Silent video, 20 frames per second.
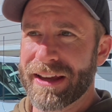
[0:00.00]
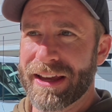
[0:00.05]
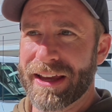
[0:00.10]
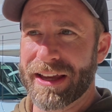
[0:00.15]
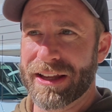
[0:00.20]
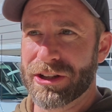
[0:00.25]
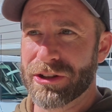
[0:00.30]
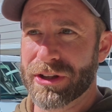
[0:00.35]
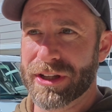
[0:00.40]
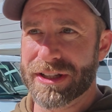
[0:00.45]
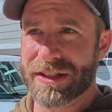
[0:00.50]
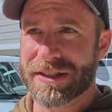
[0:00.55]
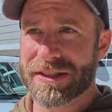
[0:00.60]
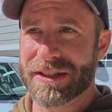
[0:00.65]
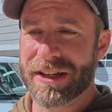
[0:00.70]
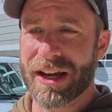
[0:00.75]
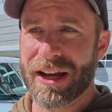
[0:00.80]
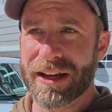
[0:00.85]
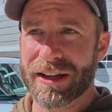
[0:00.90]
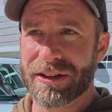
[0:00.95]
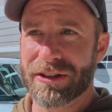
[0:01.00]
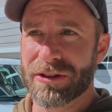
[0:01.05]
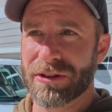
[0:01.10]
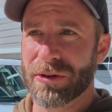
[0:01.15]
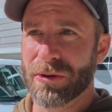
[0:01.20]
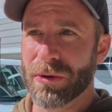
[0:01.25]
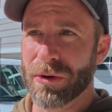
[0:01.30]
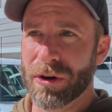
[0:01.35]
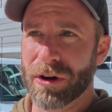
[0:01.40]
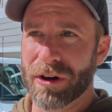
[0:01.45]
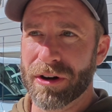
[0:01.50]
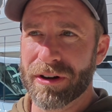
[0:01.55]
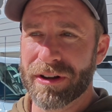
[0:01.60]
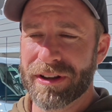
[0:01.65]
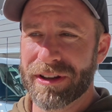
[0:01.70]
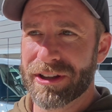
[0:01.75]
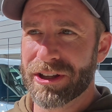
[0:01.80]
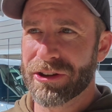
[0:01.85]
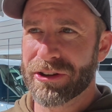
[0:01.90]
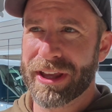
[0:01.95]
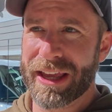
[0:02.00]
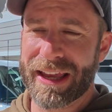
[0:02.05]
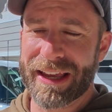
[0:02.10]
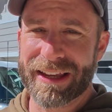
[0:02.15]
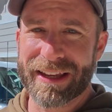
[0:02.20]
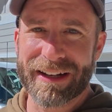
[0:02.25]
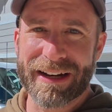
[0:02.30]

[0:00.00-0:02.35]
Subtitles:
and you get stuck or you can't